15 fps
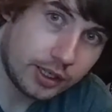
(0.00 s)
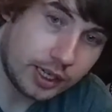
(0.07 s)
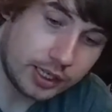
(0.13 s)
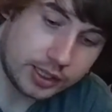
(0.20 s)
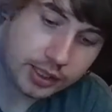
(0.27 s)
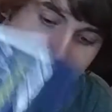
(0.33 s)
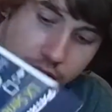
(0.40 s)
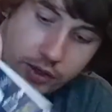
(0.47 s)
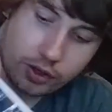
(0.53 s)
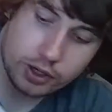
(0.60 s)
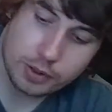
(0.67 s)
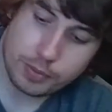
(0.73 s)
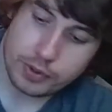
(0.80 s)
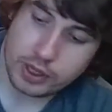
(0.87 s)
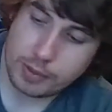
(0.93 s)
SD
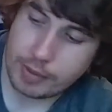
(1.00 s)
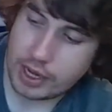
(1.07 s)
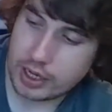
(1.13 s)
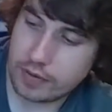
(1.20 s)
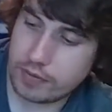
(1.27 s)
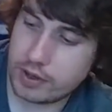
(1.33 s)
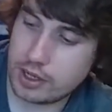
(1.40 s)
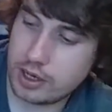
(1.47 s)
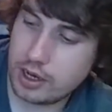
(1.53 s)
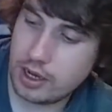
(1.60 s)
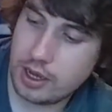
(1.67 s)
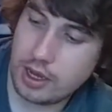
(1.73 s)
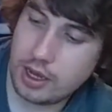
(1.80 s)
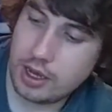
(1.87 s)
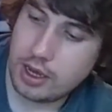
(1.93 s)
card to put in the back of it.
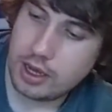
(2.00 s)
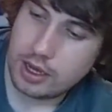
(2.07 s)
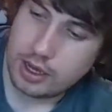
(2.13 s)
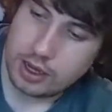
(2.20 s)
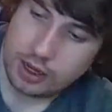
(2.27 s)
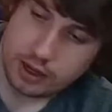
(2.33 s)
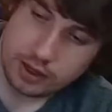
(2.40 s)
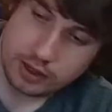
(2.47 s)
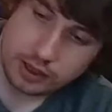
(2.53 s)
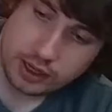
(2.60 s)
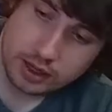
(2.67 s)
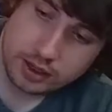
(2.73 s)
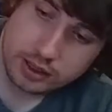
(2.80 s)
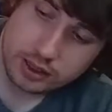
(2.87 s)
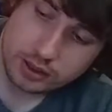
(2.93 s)
Yeah,
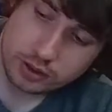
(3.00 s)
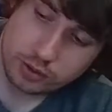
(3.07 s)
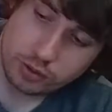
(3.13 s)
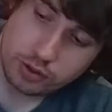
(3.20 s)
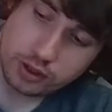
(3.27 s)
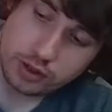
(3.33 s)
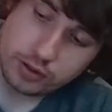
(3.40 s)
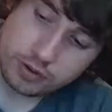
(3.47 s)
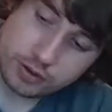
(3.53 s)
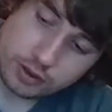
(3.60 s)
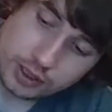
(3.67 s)
this thing is cool though.